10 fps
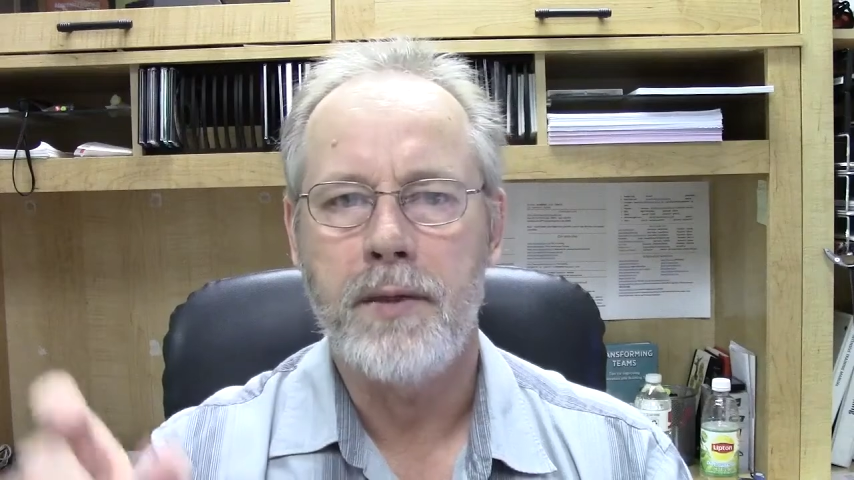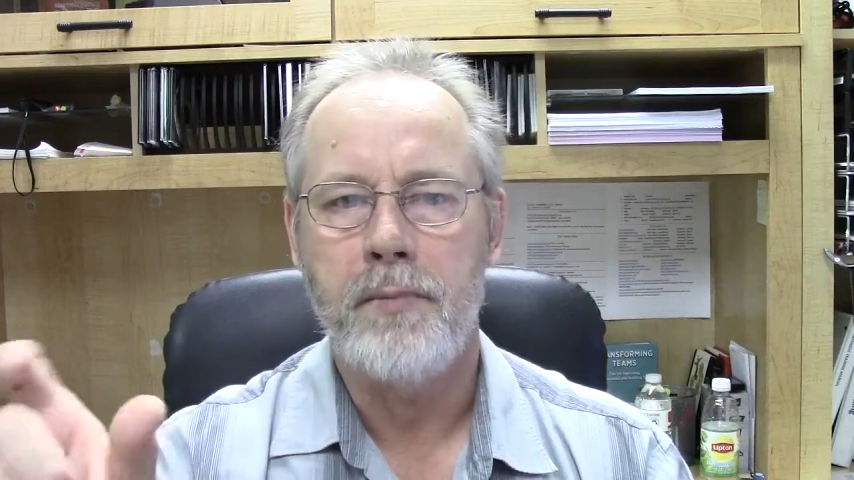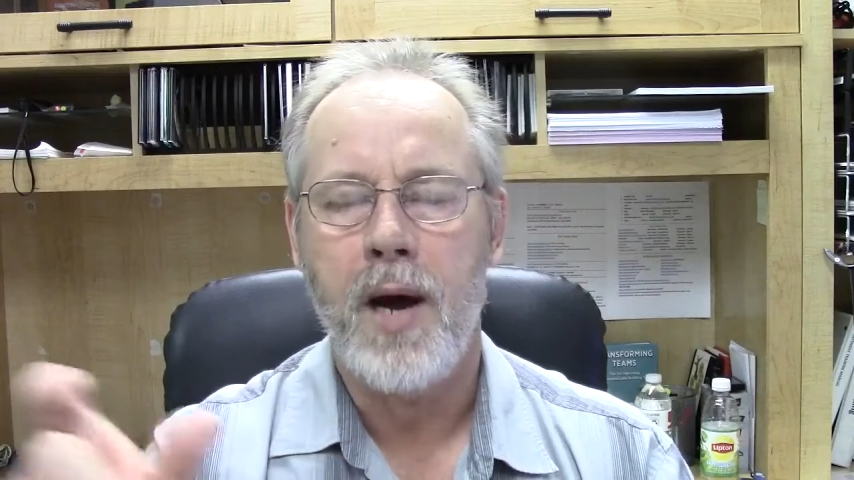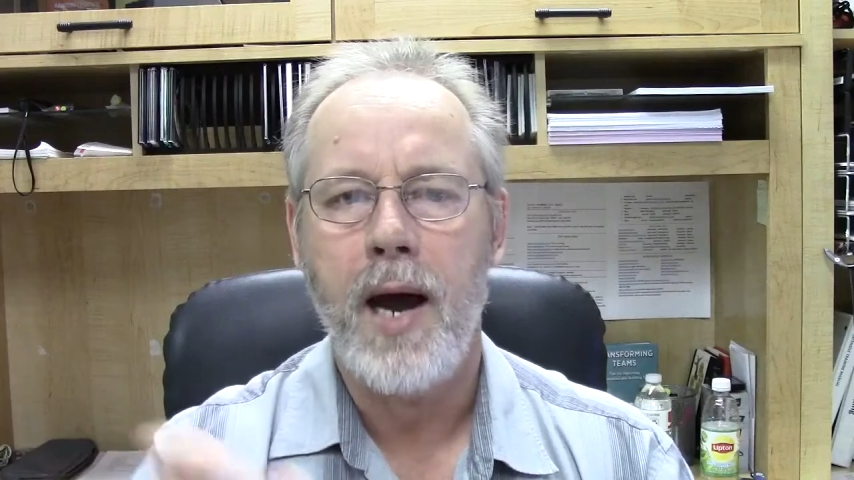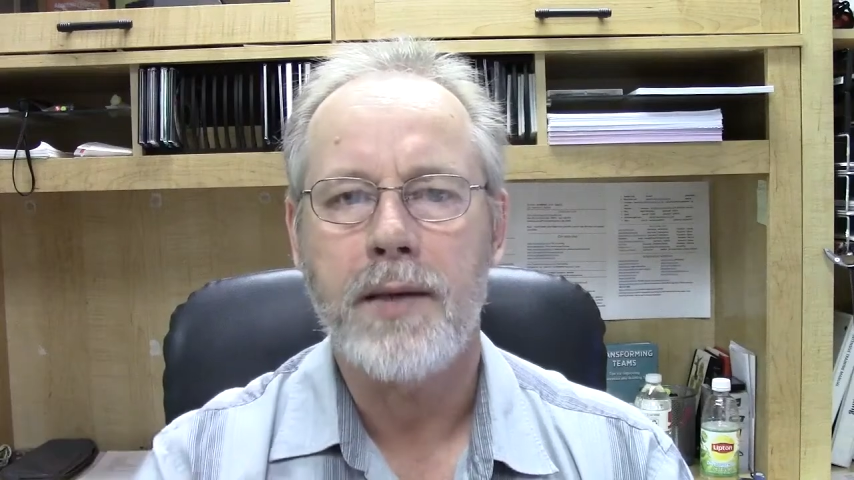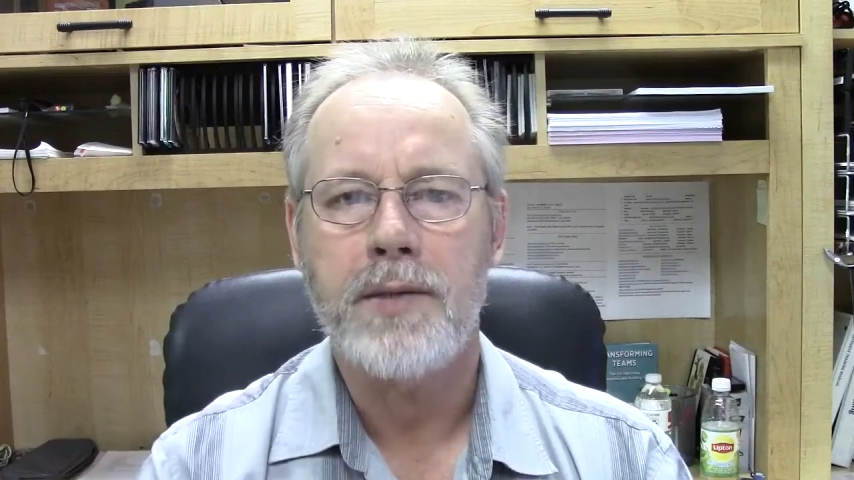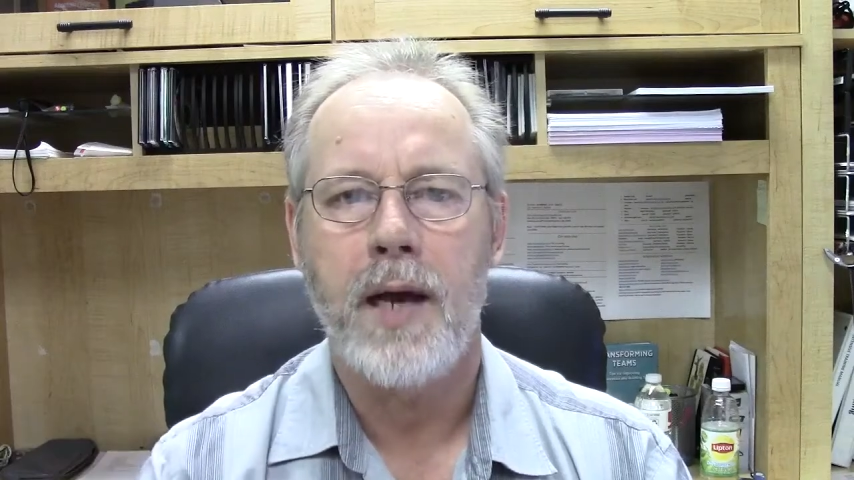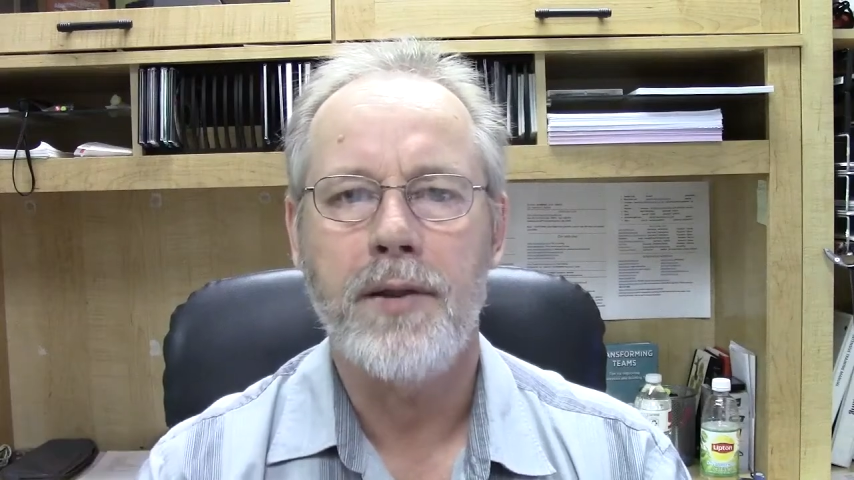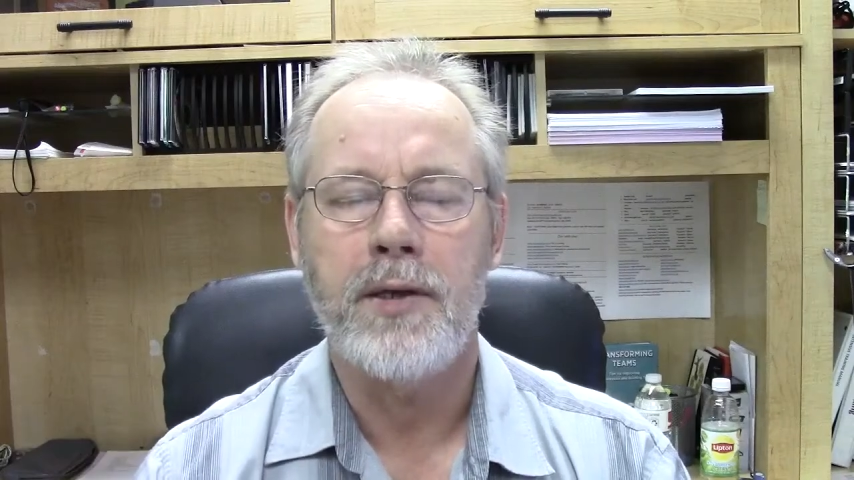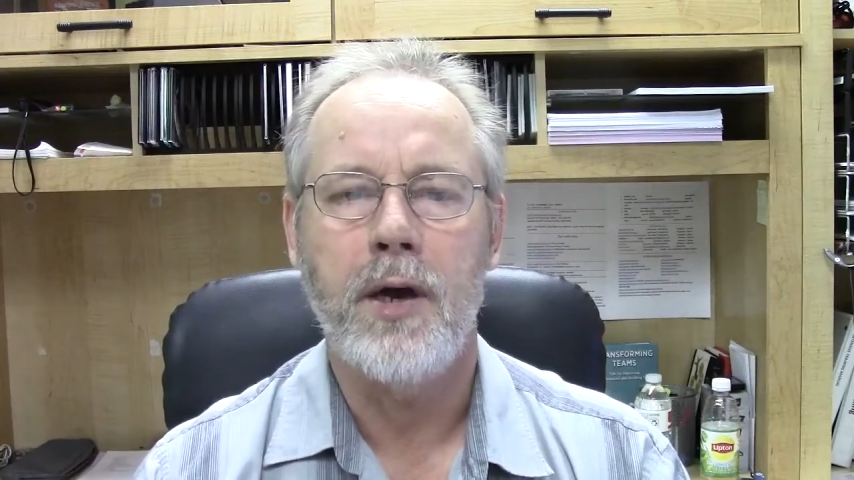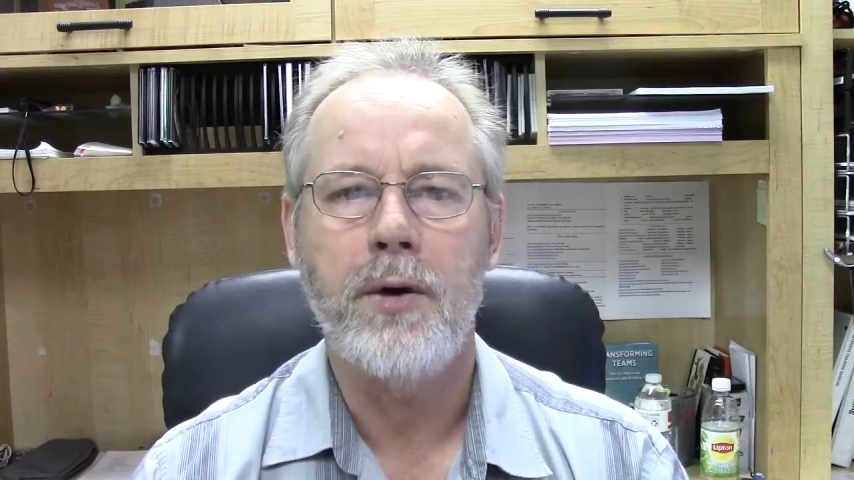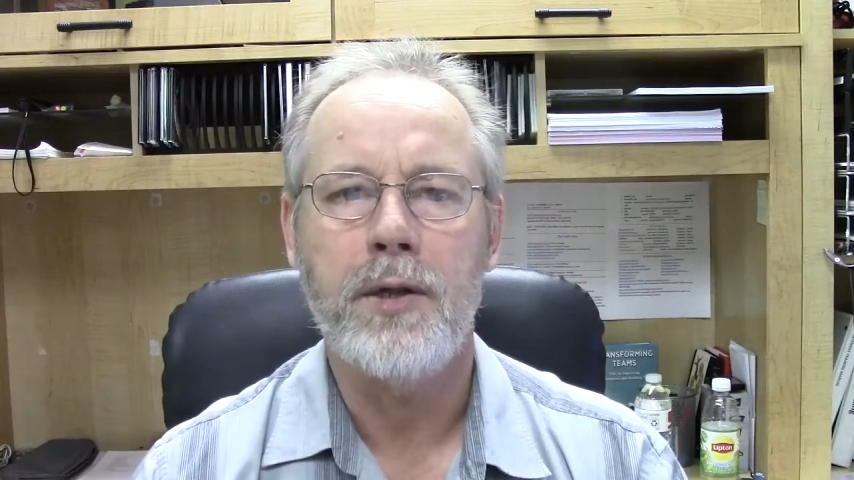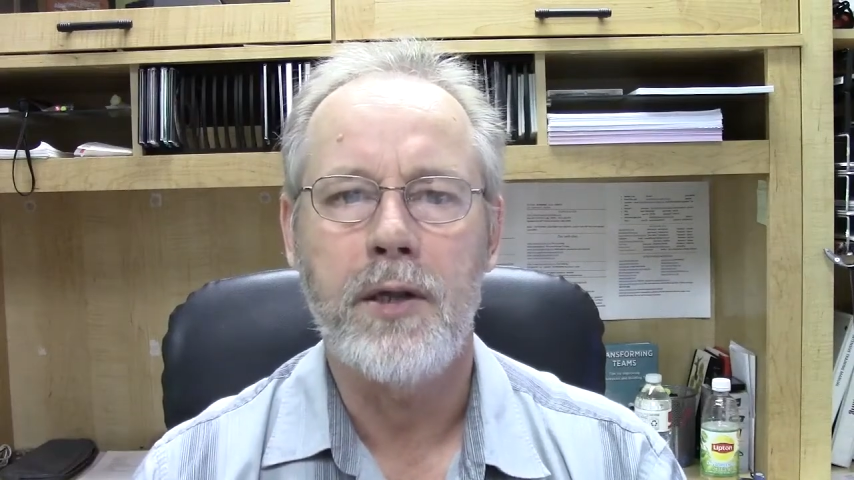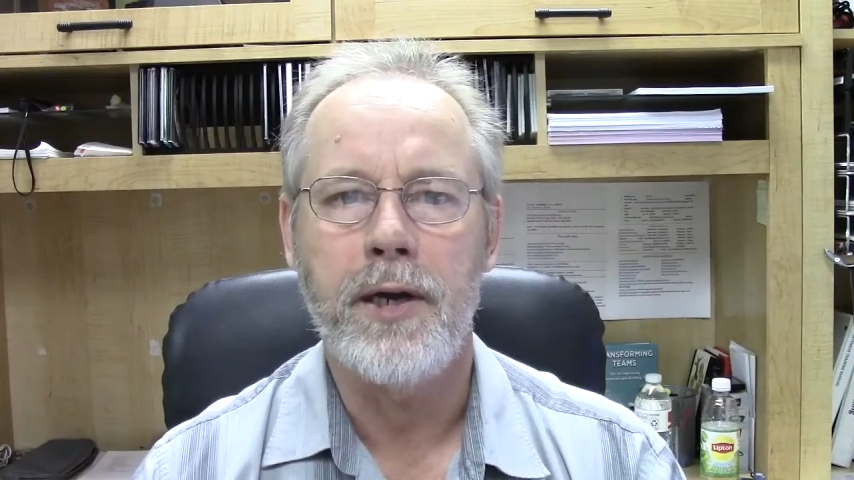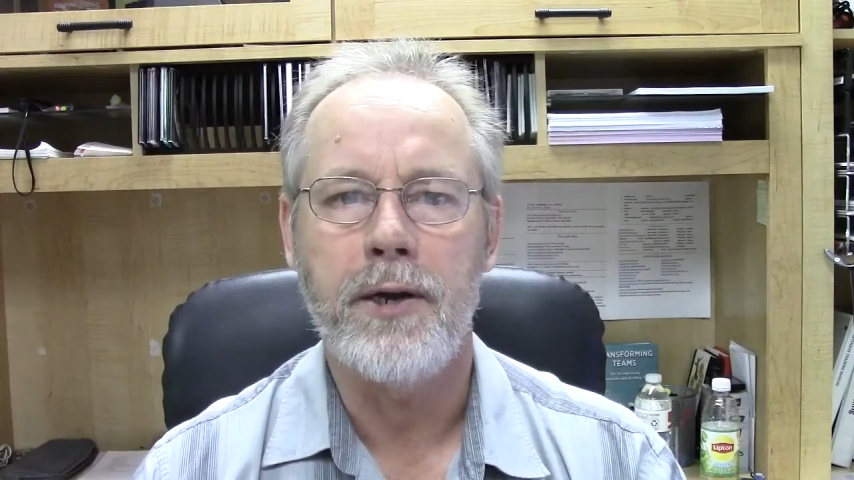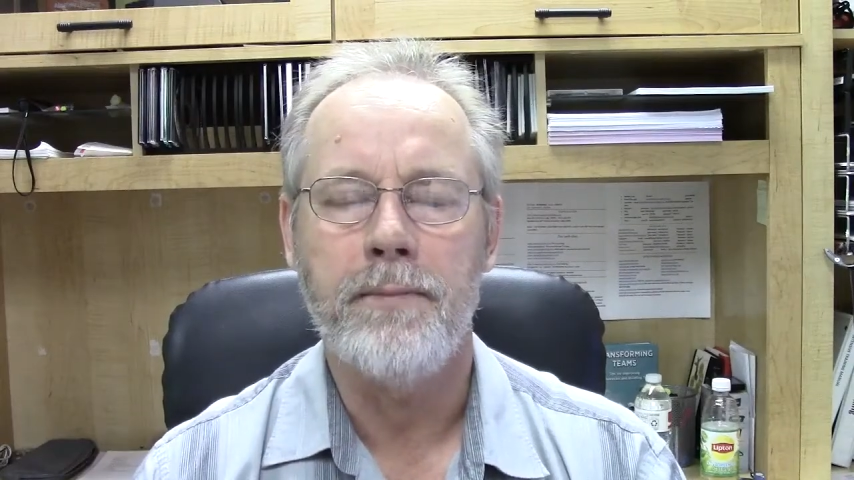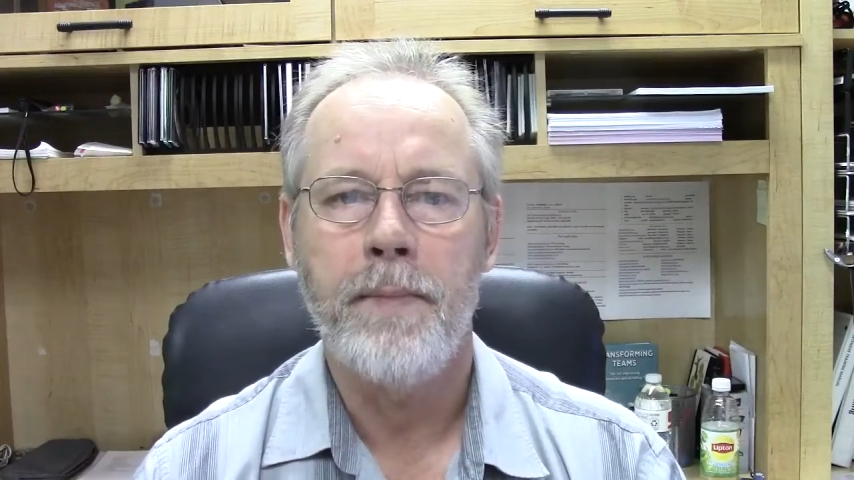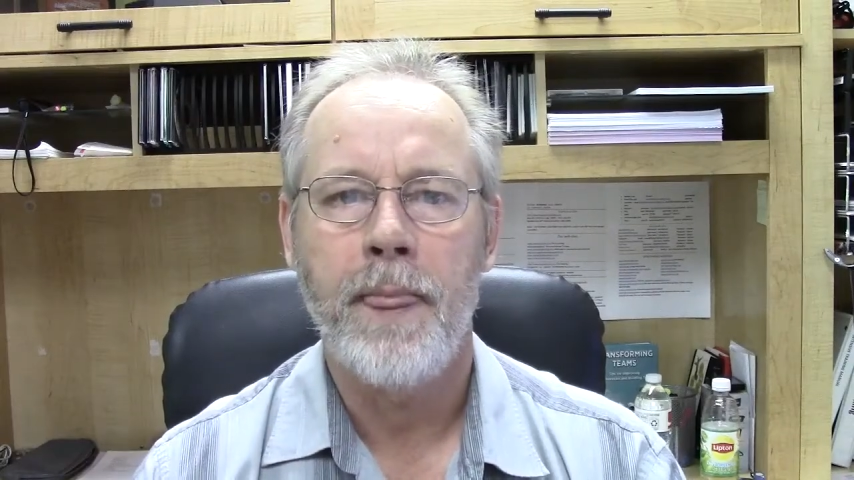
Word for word: the box on the calculator.